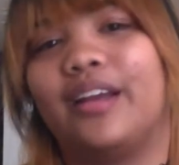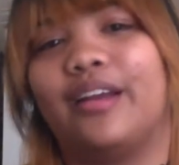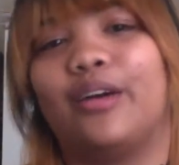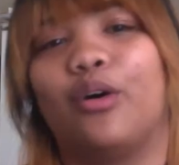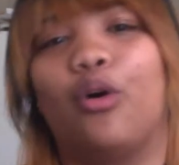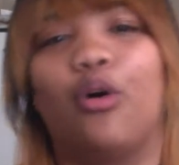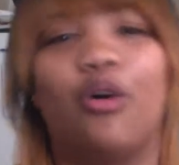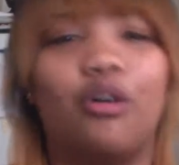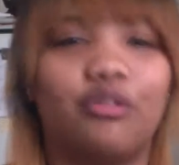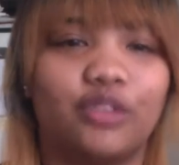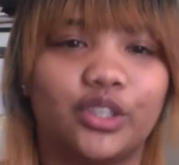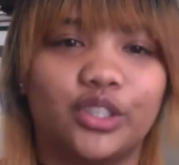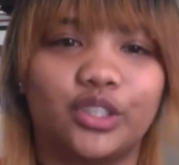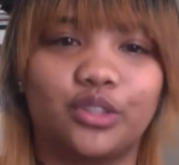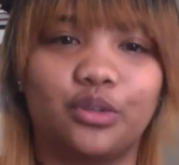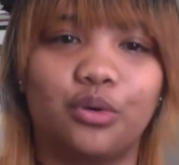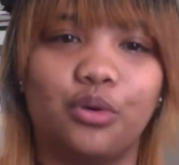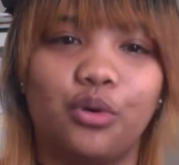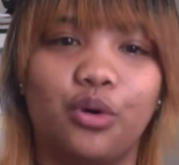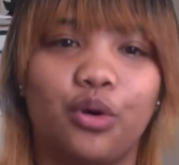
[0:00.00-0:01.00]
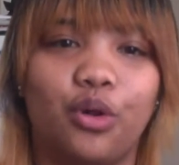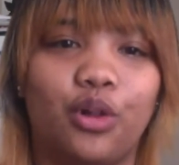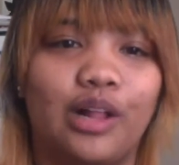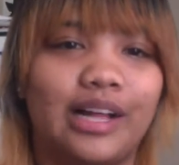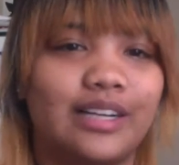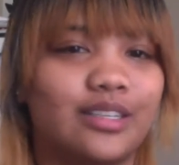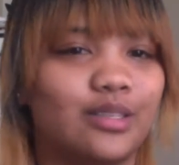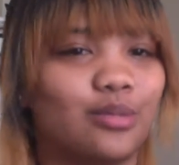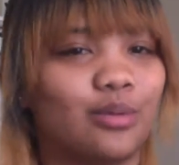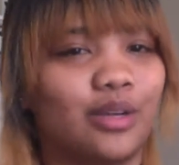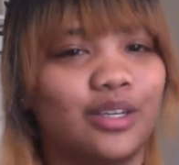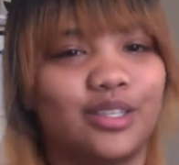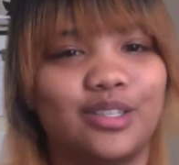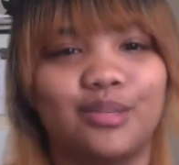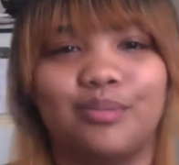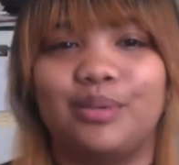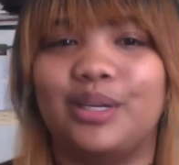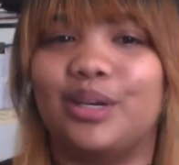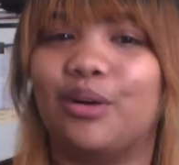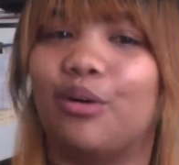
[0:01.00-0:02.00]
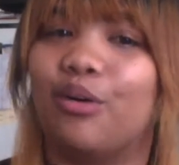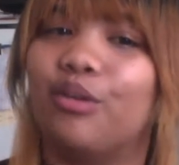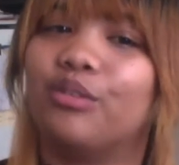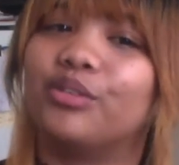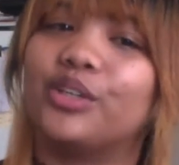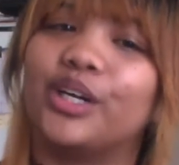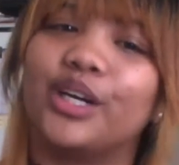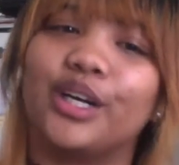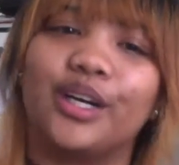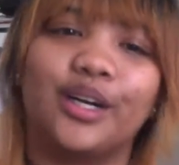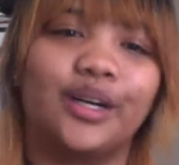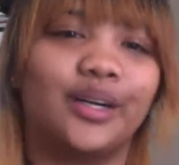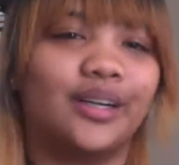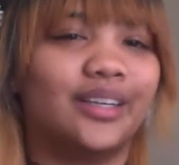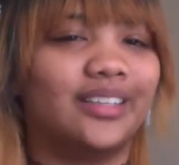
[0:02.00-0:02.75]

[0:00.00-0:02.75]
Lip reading: over school. I just want it to be over.